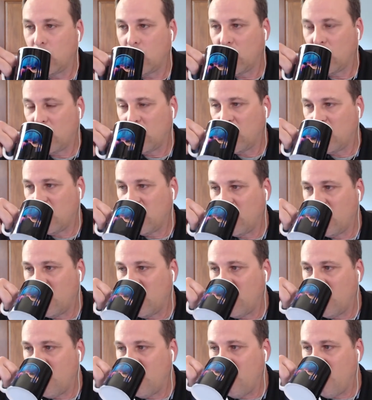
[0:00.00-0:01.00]

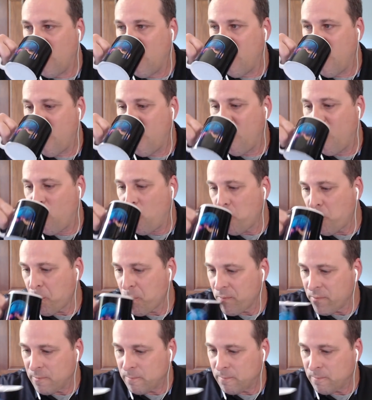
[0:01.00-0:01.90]
(silence)